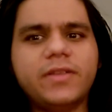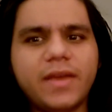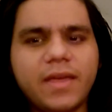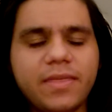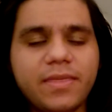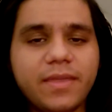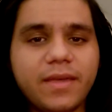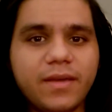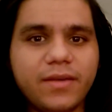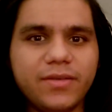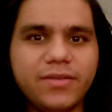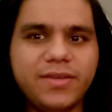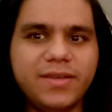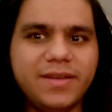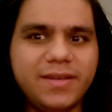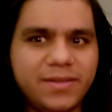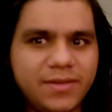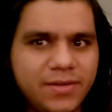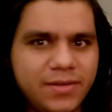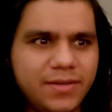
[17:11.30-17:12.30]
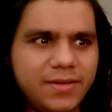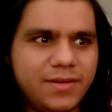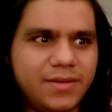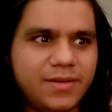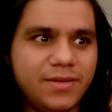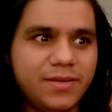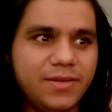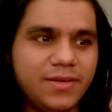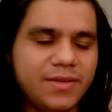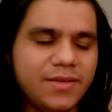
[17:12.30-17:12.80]
10,000
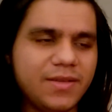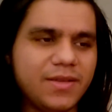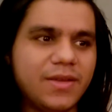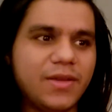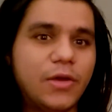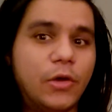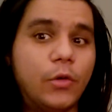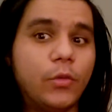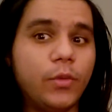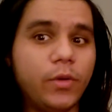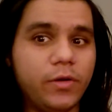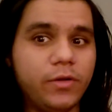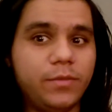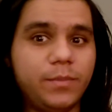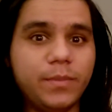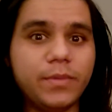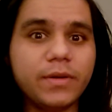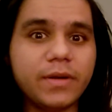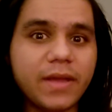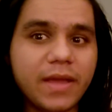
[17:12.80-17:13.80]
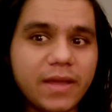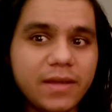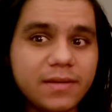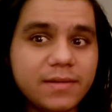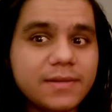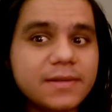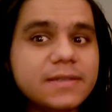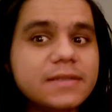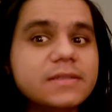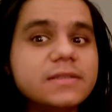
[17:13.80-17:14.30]
words per
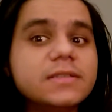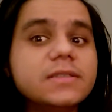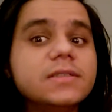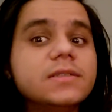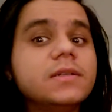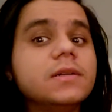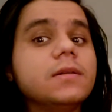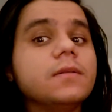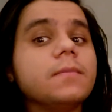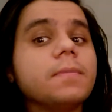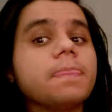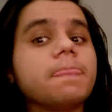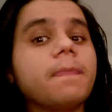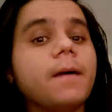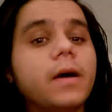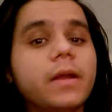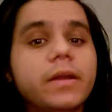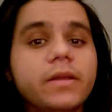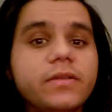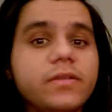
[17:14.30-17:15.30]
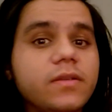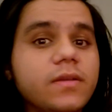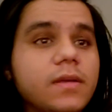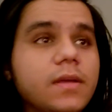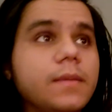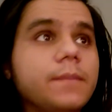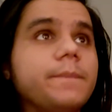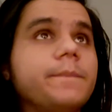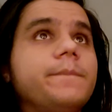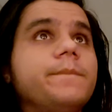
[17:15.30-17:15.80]
day?
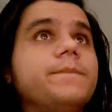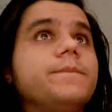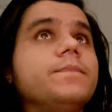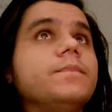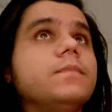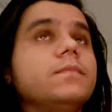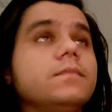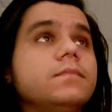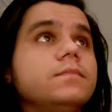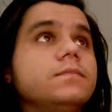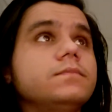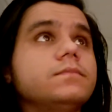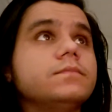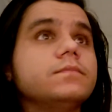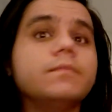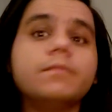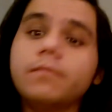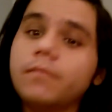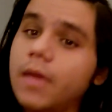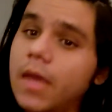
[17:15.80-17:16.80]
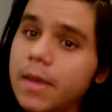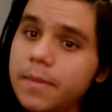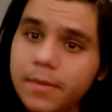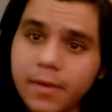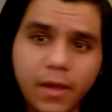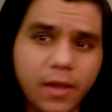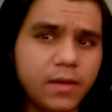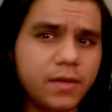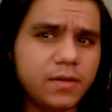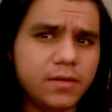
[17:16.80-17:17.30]
Honestly,
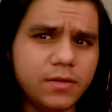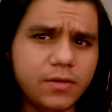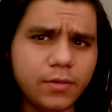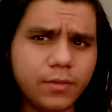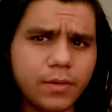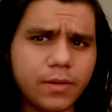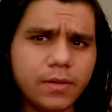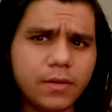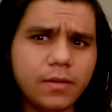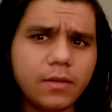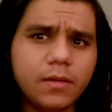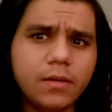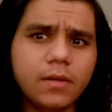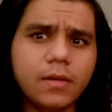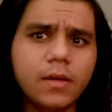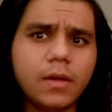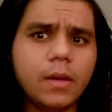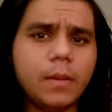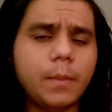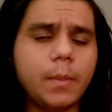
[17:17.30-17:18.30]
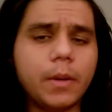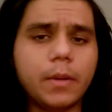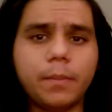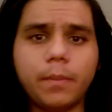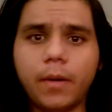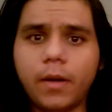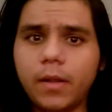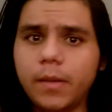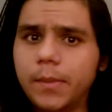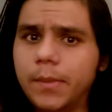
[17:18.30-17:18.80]
maybe I could do it but it'd
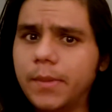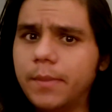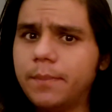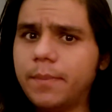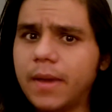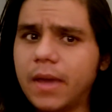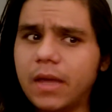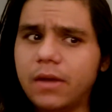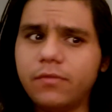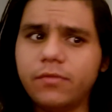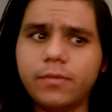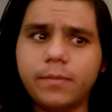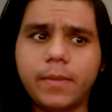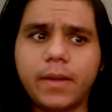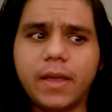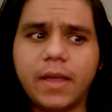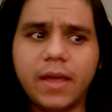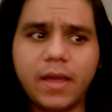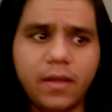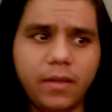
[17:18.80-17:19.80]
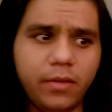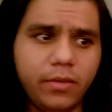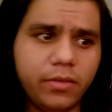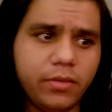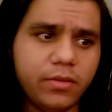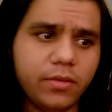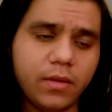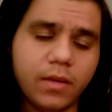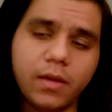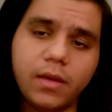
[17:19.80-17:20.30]
probably be bad for my health.
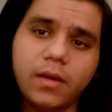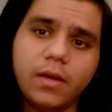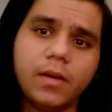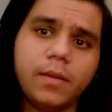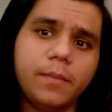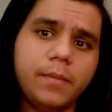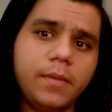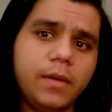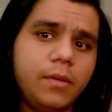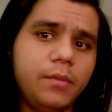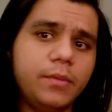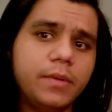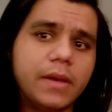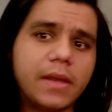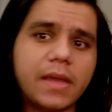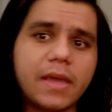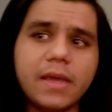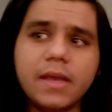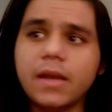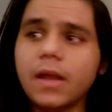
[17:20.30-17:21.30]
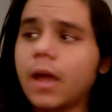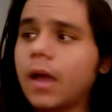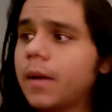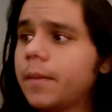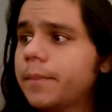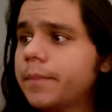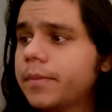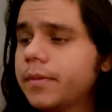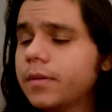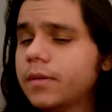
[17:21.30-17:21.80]
Um, it would eat
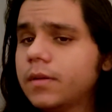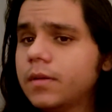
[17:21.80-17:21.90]
up